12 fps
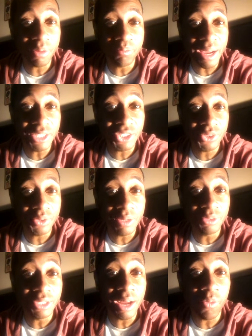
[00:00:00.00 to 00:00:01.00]
They weren't trying to
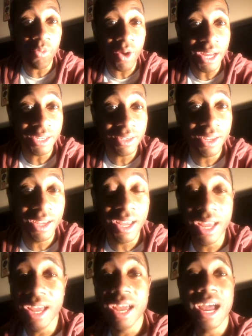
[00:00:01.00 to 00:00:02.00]
bait you. It was that
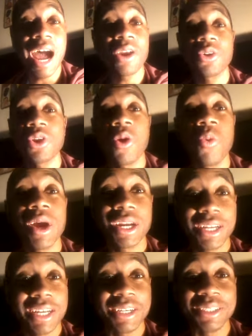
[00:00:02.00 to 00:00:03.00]
one. I don't
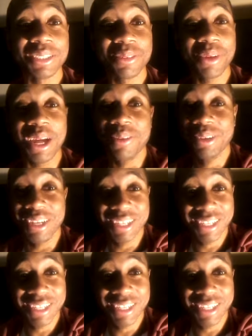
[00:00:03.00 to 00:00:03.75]
know what it is.